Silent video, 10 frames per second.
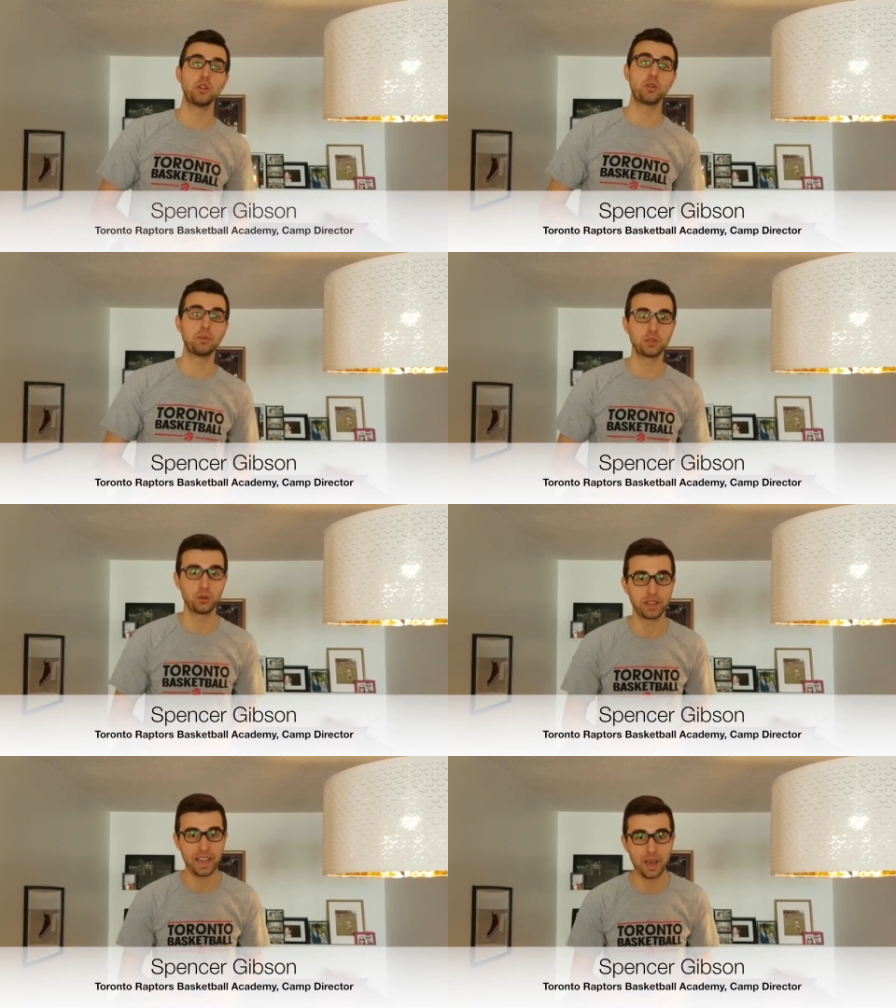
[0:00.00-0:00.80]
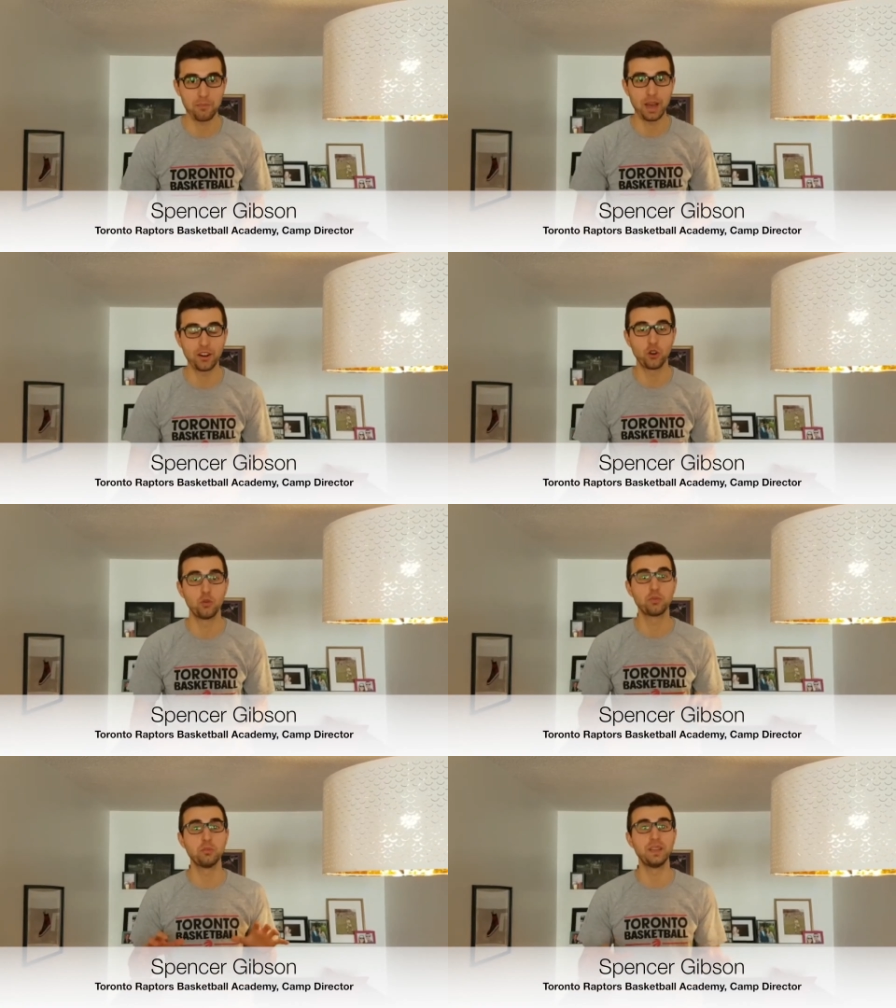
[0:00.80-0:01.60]
another episode of Camp At
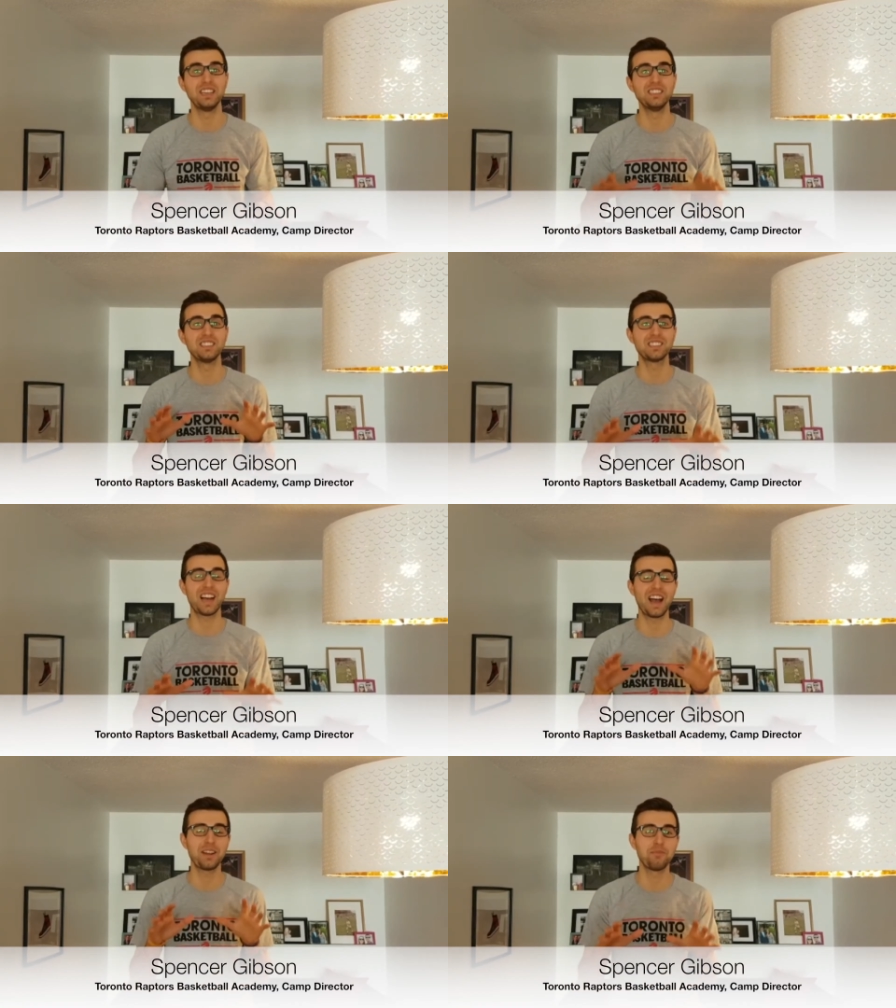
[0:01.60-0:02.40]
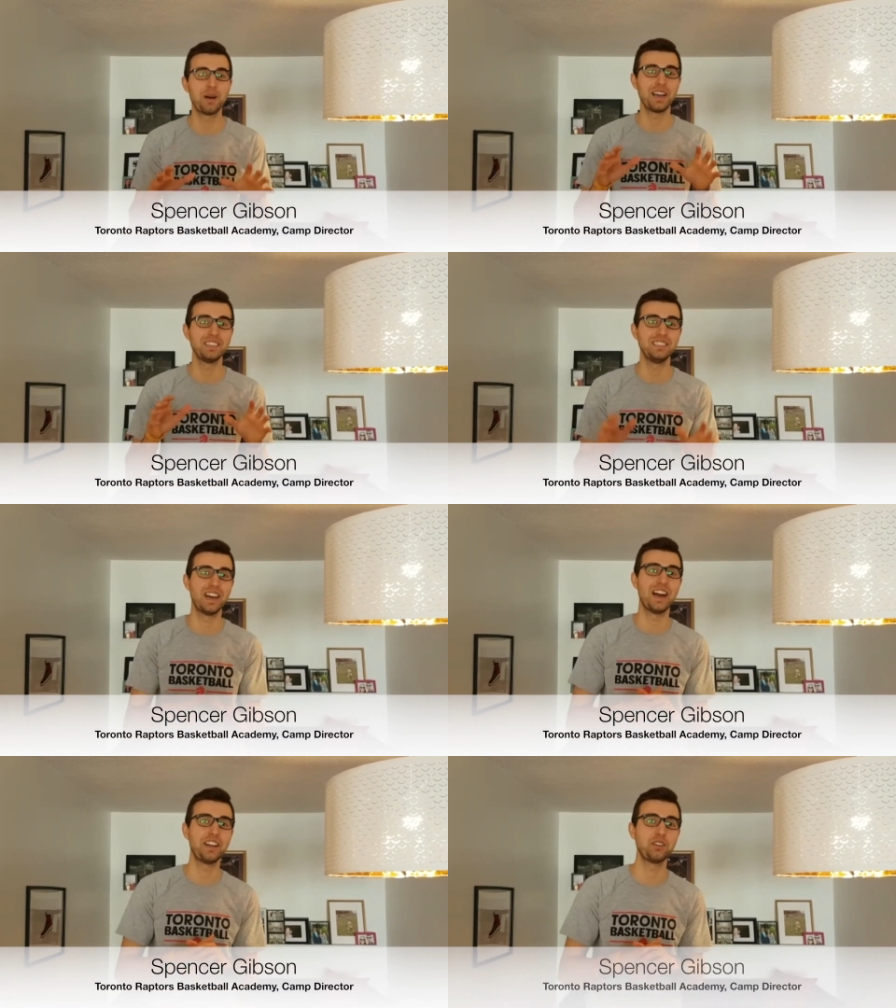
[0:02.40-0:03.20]
Home from inside my
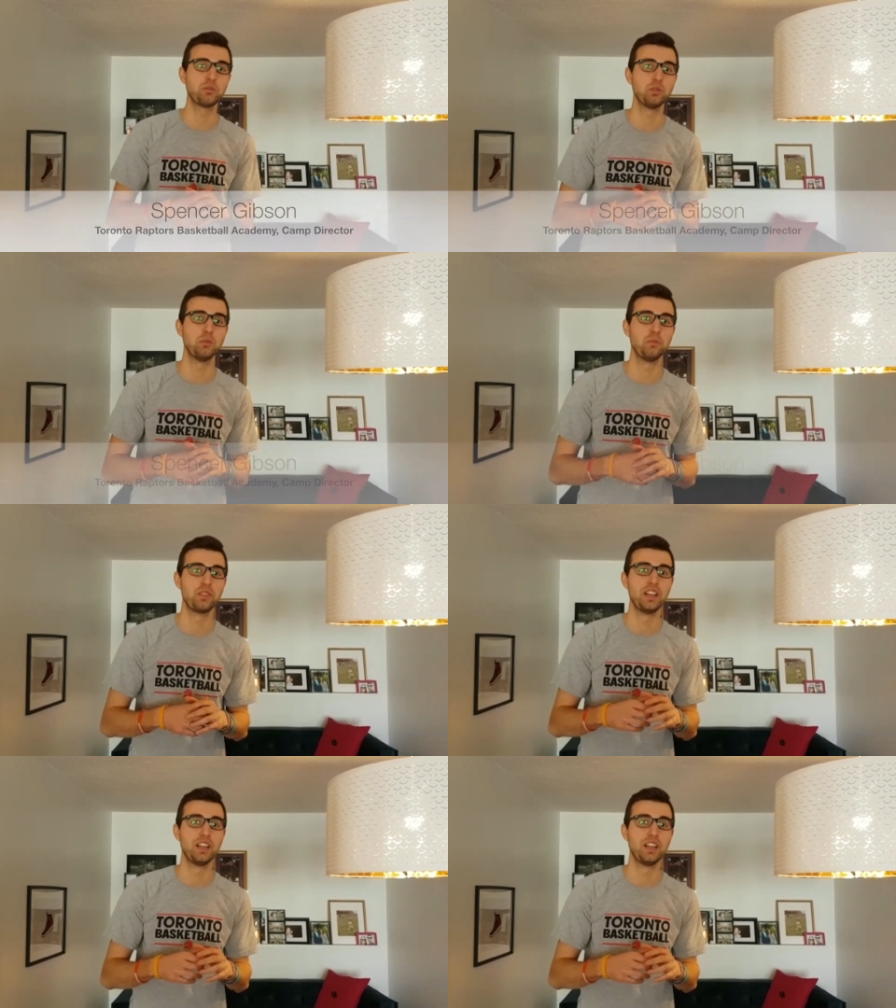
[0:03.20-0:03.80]
dining room.